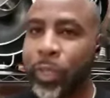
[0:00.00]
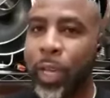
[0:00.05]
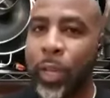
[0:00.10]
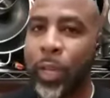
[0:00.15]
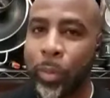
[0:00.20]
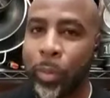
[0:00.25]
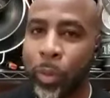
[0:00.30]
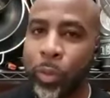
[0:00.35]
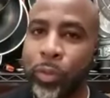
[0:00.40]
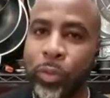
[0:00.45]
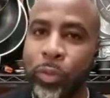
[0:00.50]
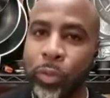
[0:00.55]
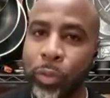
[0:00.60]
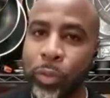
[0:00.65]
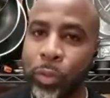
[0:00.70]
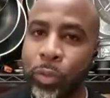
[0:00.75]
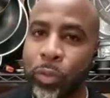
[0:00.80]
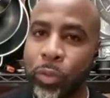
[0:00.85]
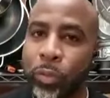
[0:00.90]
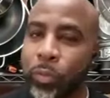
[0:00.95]
type person
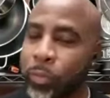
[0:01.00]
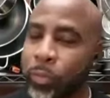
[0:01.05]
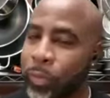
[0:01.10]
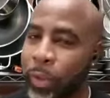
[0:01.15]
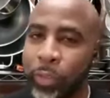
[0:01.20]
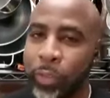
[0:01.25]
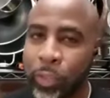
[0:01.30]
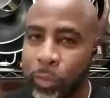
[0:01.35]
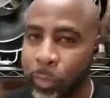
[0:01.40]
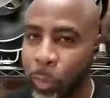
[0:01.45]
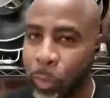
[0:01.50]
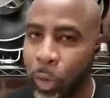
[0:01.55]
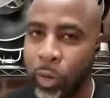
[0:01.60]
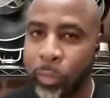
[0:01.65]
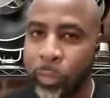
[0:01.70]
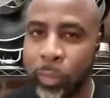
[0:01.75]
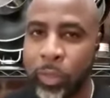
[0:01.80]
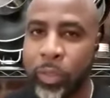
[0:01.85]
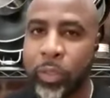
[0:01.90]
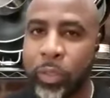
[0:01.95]
too. Very
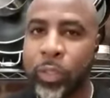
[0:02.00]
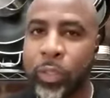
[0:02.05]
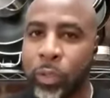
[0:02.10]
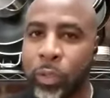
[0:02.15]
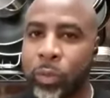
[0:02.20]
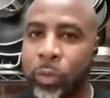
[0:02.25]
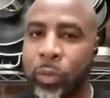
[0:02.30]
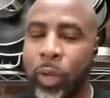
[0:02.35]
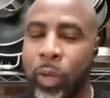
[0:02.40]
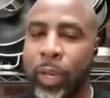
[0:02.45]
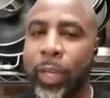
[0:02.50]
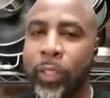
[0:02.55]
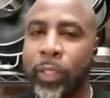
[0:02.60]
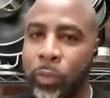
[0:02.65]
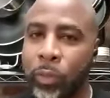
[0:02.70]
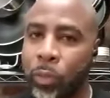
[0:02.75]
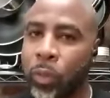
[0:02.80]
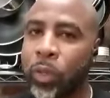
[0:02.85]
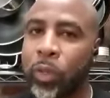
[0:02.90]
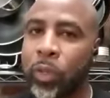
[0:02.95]
smart, but still I like
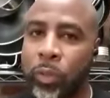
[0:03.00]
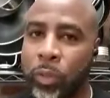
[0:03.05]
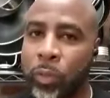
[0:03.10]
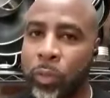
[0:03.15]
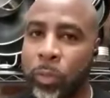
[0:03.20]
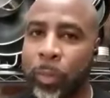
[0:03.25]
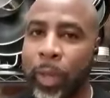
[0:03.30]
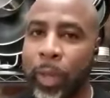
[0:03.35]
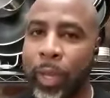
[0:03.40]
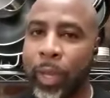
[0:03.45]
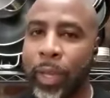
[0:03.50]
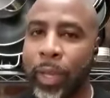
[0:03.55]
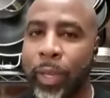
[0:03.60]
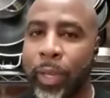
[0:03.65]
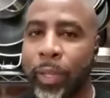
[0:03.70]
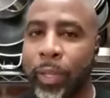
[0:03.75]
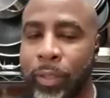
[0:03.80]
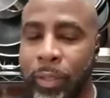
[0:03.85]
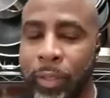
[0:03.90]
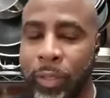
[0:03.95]
to work with my
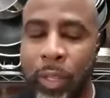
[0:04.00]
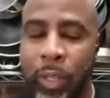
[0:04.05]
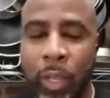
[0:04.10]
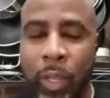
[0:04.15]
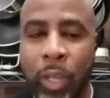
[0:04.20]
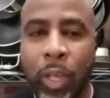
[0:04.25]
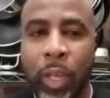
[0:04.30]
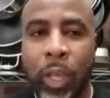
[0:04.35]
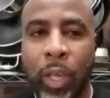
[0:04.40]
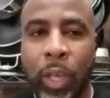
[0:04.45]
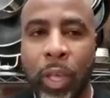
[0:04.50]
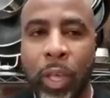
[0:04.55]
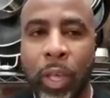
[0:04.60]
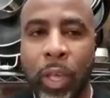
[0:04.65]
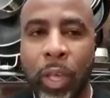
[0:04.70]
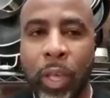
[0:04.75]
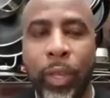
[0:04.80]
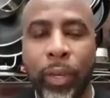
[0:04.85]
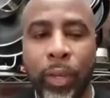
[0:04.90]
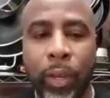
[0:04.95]
hands.
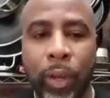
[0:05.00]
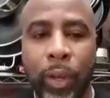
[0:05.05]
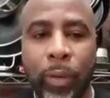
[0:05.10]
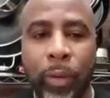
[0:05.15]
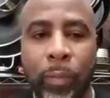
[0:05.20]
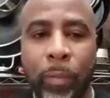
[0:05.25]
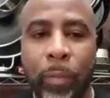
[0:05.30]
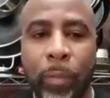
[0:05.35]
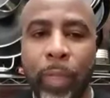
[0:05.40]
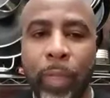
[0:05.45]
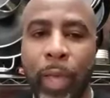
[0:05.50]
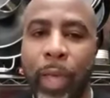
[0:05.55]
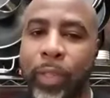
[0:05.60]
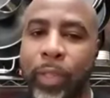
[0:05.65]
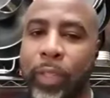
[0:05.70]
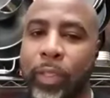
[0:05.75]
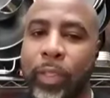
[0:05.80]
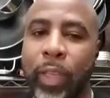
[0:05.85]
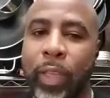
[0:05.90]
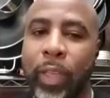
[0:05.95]
And I
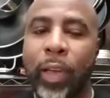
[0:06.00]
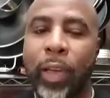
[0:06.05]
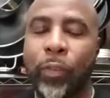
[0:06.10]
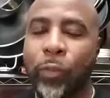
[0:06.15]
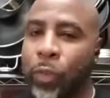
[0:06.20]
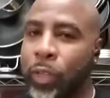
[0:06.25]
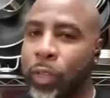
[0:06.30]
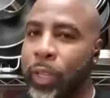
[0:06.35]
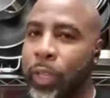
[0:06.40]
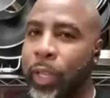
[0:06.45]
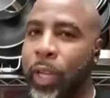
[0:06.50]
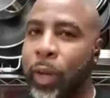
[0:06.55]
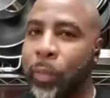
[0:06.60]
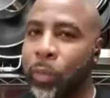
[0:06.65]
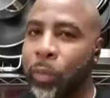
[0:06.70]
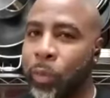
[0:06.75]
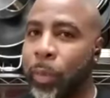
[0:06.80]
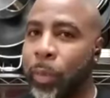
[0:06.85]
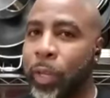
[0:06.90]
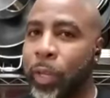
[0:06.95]
think that really helped
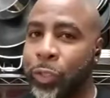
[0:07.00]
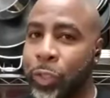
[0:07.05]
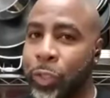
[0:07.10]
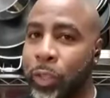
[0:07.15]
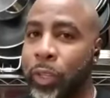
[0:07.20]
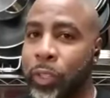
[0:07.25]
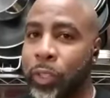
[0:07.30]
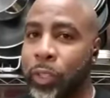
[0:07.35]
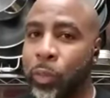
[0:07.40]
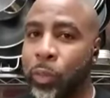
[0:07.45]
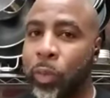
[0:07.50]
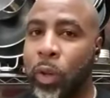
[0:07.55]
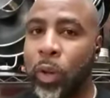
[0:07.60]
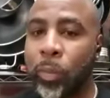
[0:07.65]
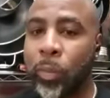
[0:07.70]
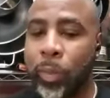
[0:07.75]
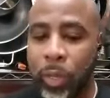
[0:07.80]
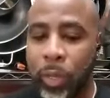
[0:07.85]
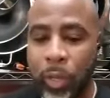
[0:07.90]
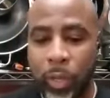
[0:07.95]
with my journey as well,
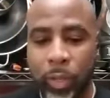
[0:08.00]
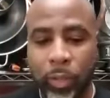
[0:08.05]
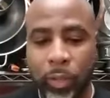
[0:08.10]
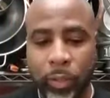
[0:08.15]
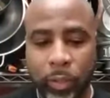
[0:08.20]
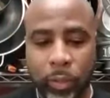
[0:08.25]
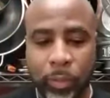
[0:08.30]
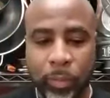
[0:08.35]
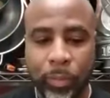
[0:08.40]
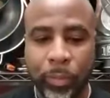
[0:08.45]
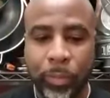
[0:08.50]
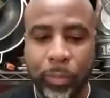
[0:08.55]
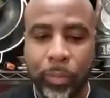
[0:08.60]
because